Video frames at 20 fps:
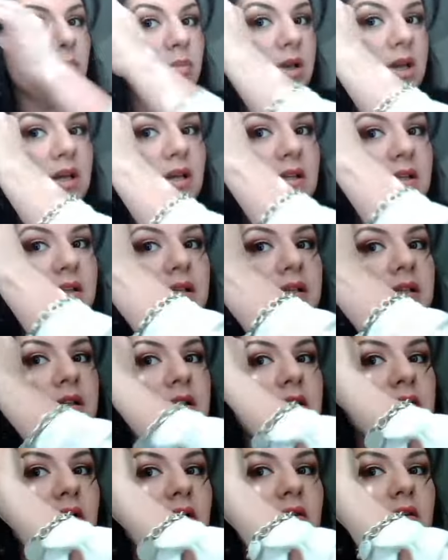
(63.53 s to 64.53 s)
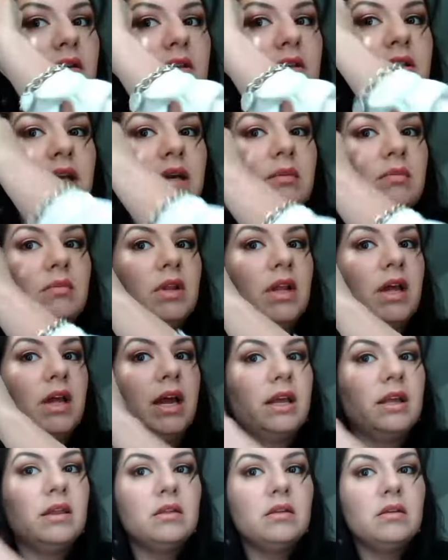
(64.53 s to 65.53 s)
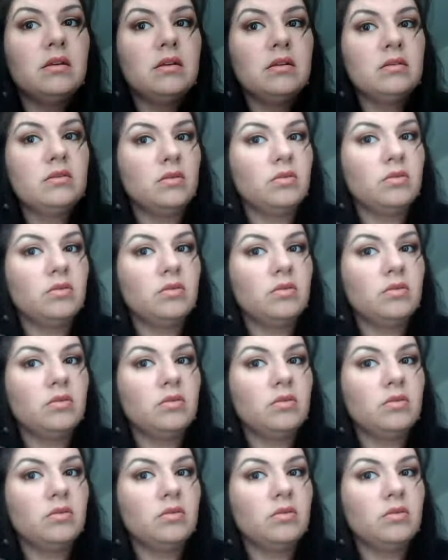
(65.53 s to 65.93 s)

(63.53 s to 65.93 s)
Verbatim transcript: pieces are the same length. So